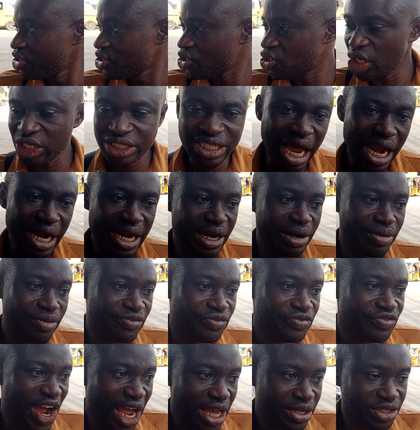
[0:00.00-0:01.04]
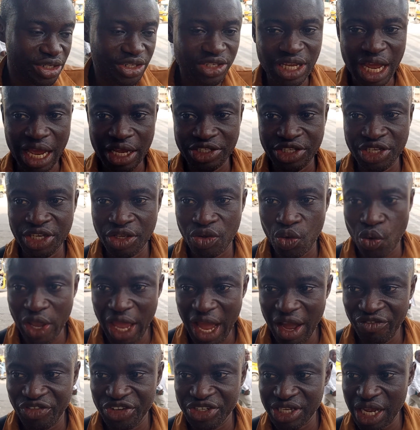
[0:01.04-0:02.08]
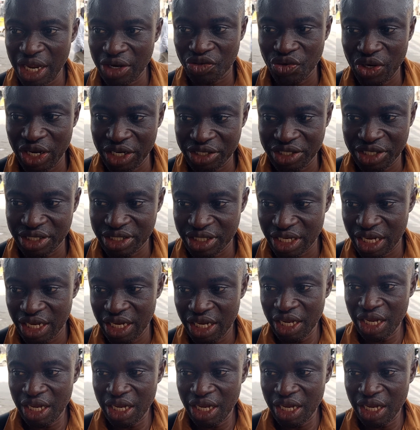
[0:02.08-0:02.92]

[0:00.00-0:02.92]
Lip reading: social crisis I think we have in Southwest is